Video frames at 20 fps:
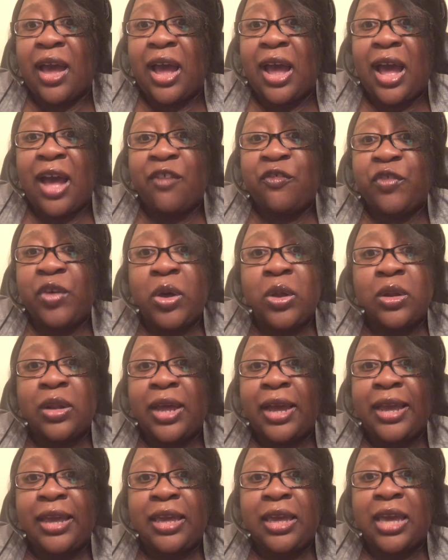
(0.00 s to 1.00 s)
I felt
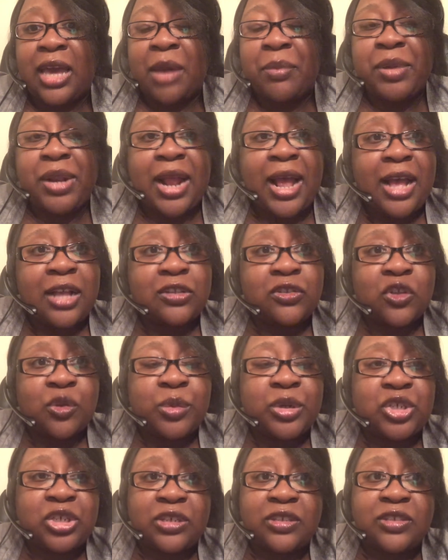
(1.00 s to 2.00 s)
like, I mean, I had so
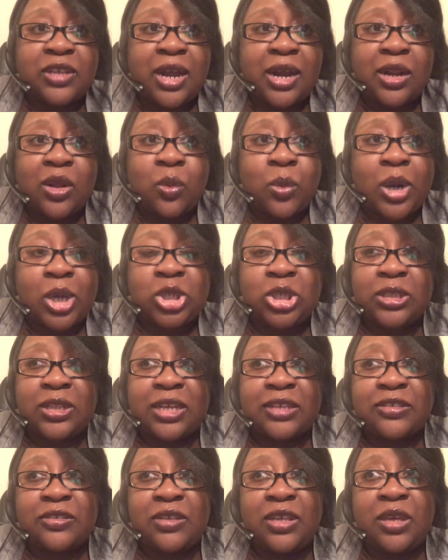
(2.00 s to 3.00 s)
much anxiety watching
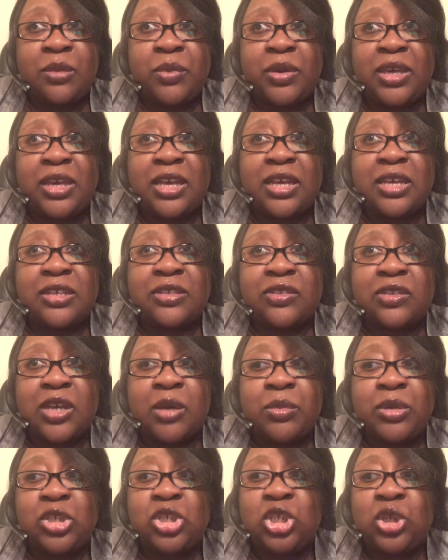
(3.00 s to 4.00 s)
that scene because,
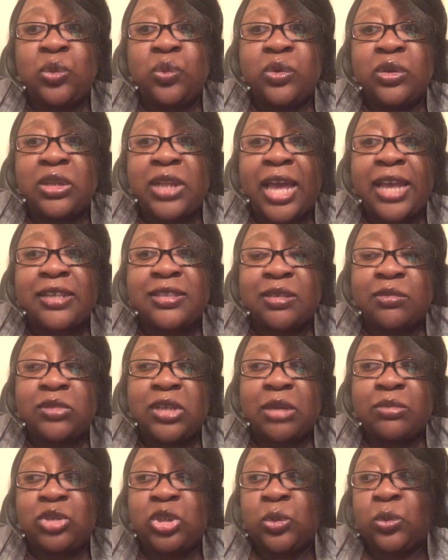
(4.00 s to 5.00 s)
I mean,
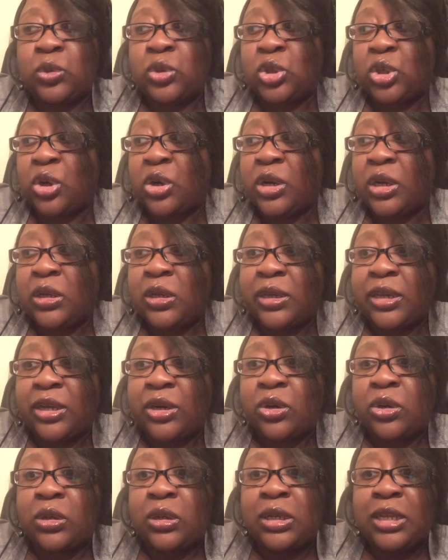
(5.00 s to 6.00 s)
sometimes she would turn and look
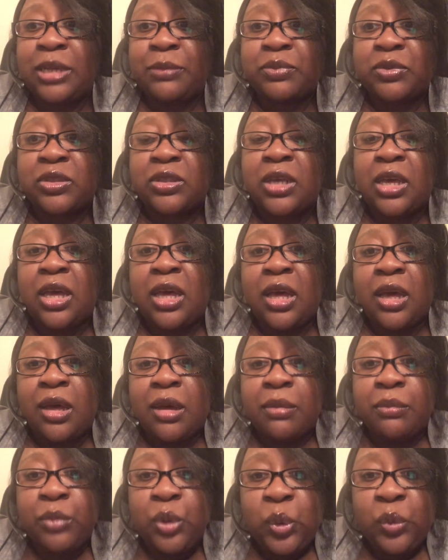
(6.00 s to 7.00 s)
at her lips
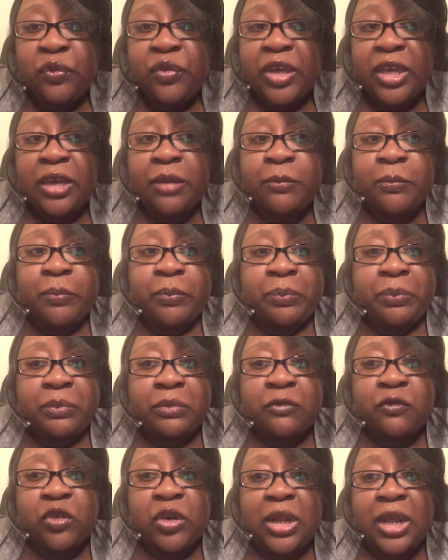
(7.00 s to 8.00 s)
moving
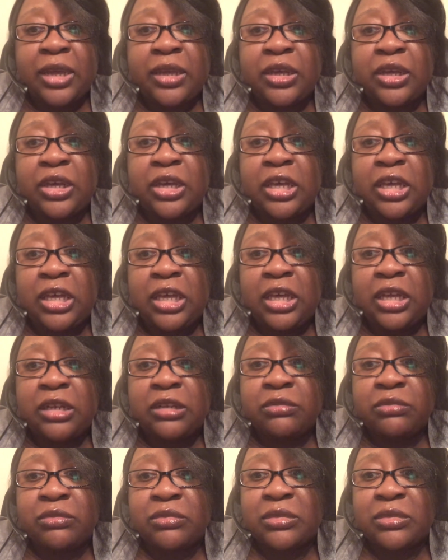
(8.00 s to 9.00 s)
for like a
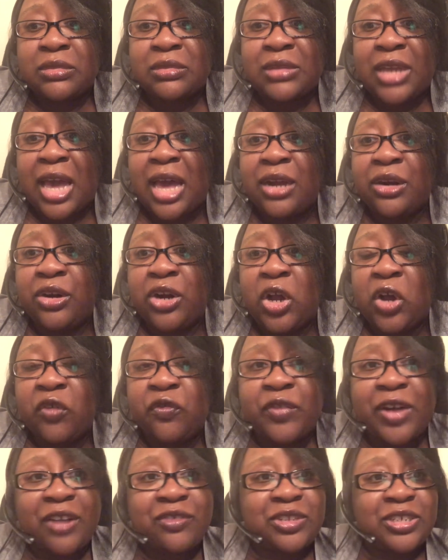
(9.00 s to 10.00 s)
good, I don't know,
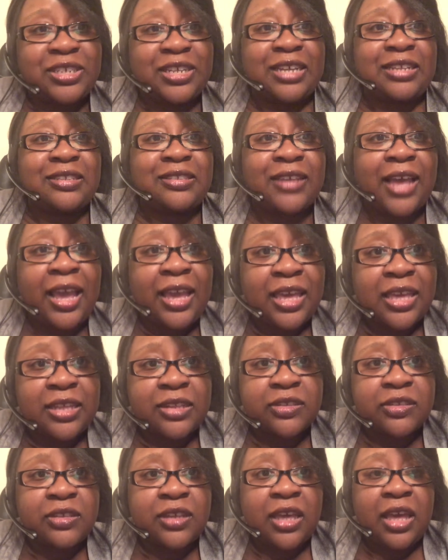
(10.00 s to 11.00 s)
5 to 10
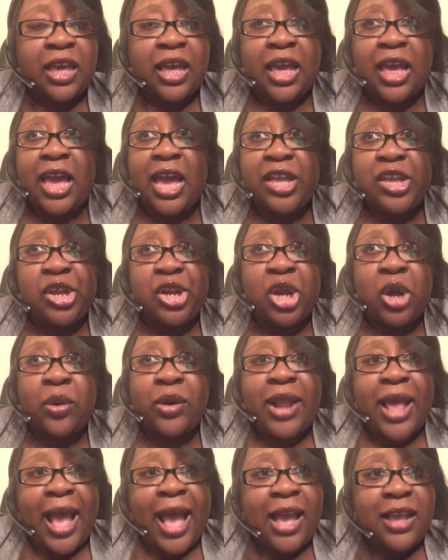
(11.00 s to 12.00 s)
seconds. And you know,
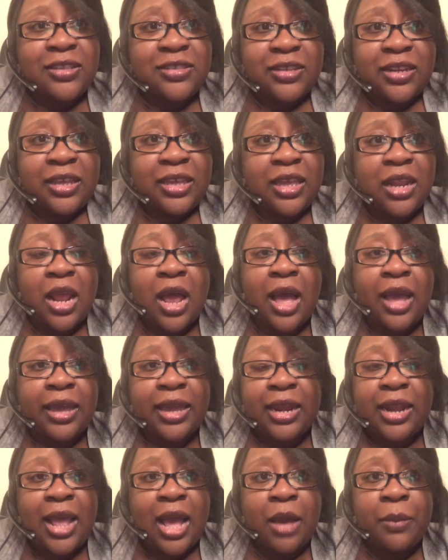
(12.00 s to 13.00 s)
an accident
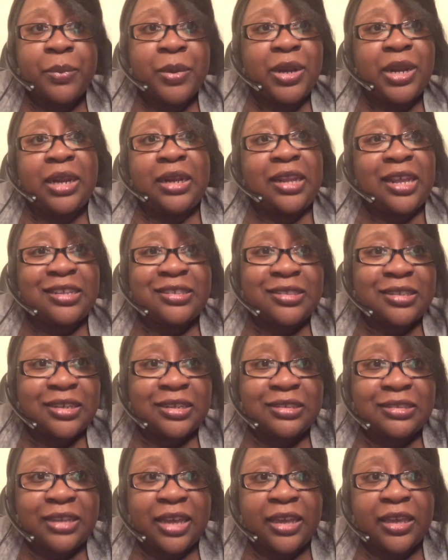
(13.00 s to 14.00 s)
can happen in less than
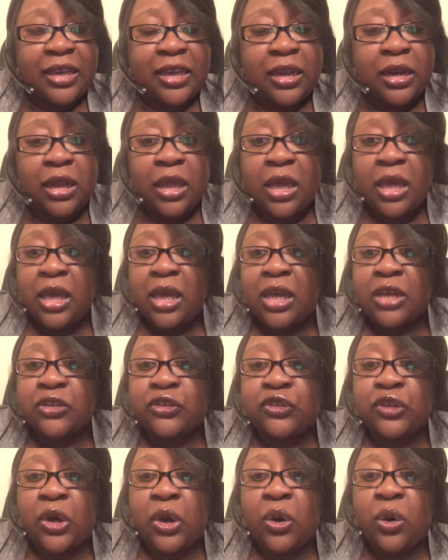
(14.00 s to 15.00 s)
a second.
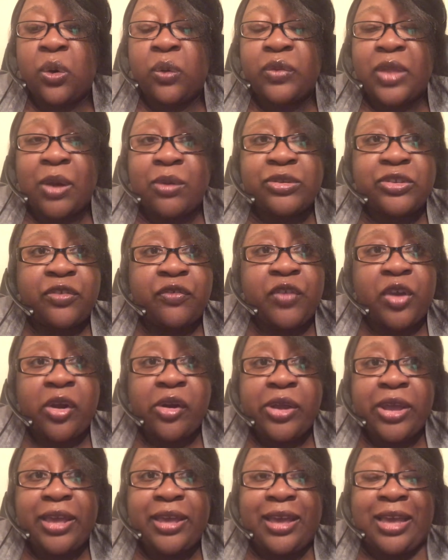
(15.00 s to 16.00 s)
So that was a
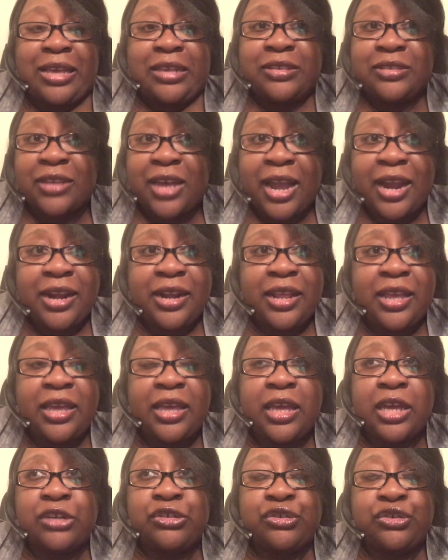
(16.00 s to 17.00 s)
very
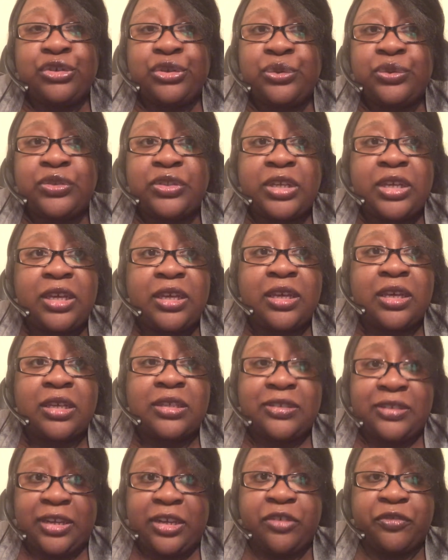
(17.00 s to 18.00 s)

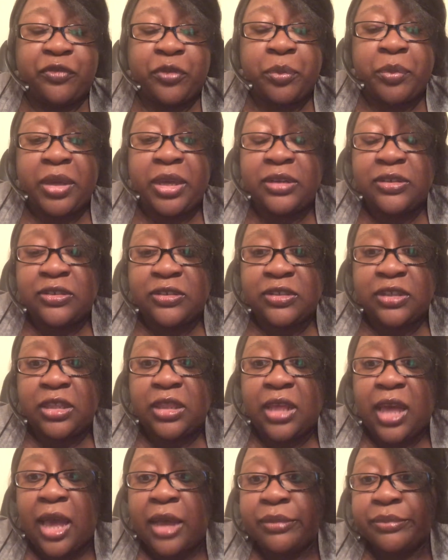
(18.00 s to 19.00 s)
anxiety-inducing scene for me to see
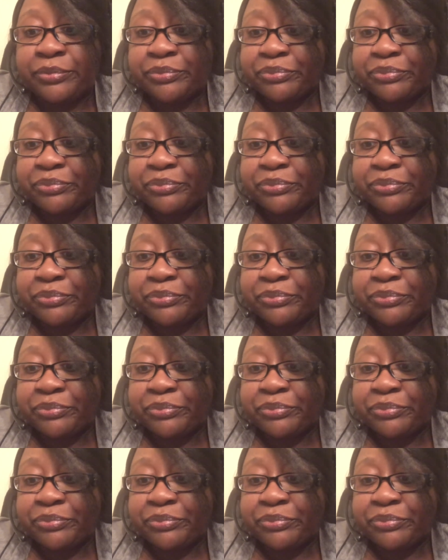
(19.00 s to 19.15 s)
that.